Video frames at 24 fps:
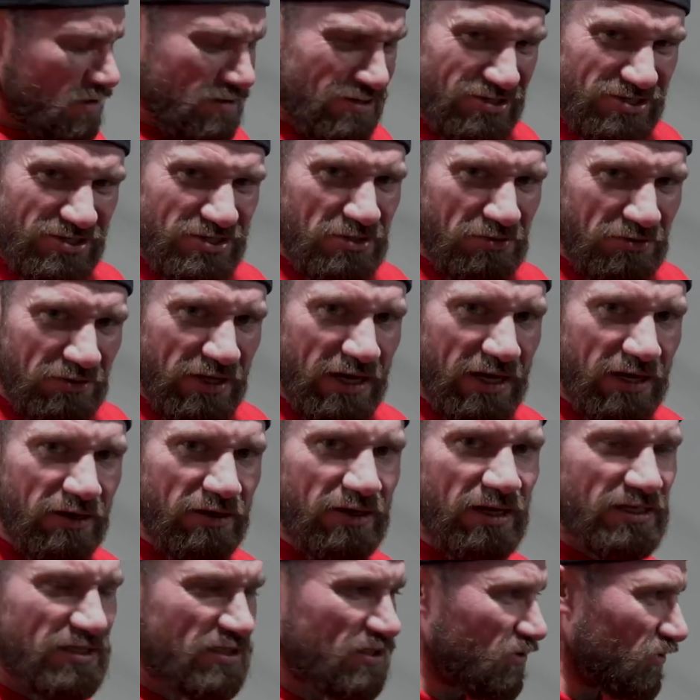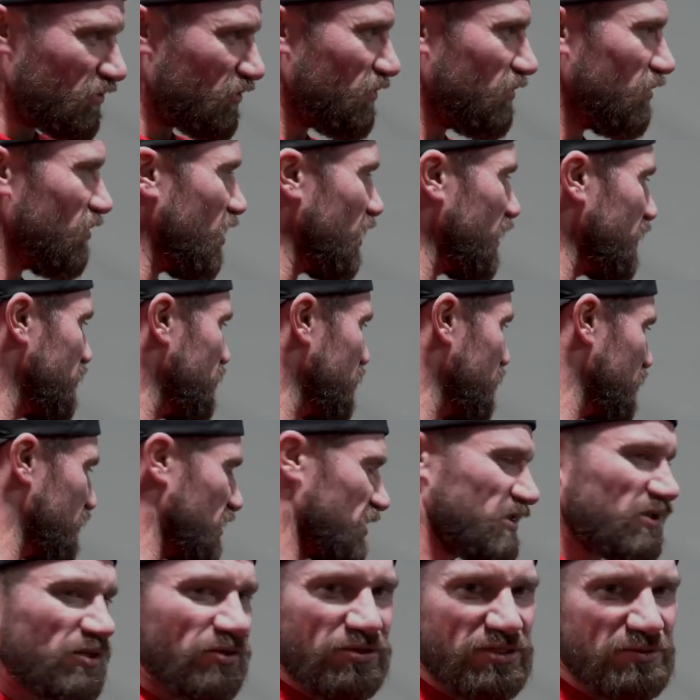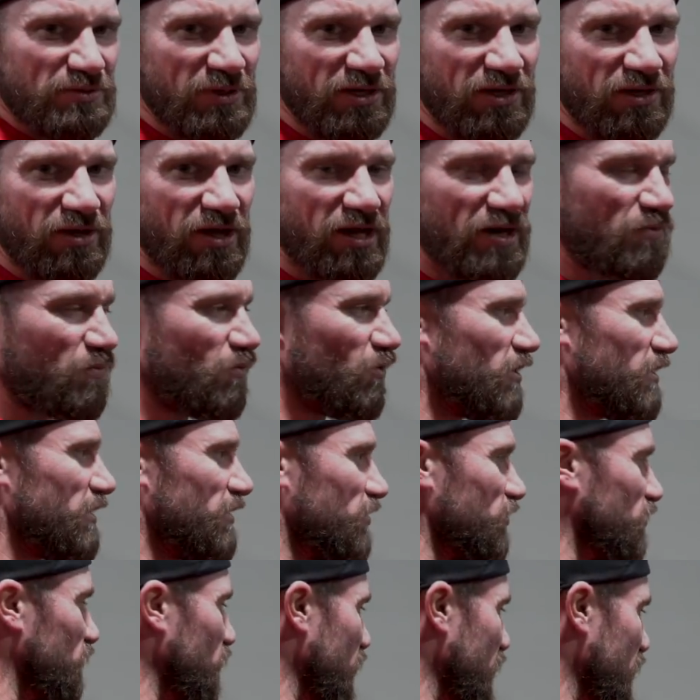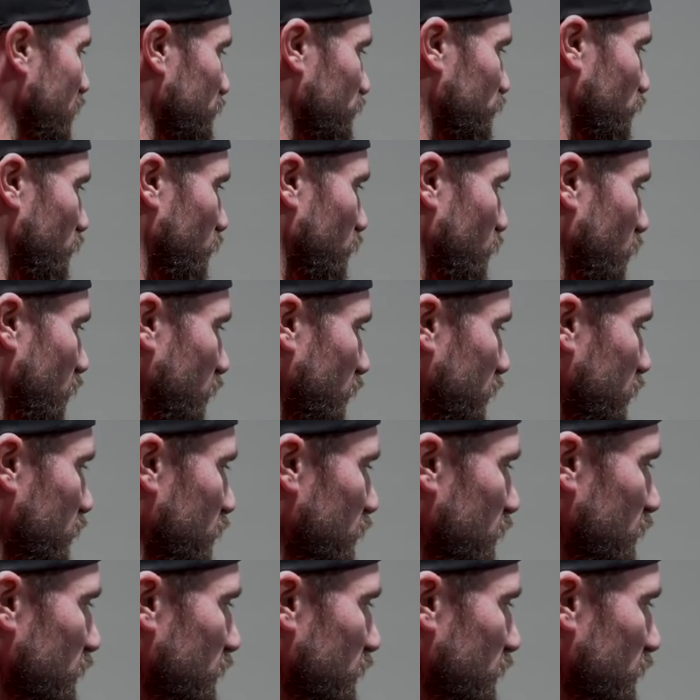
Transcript: They're still there. Still do a lot. Of, I still split a lot of wood and do a lot of outdoor work,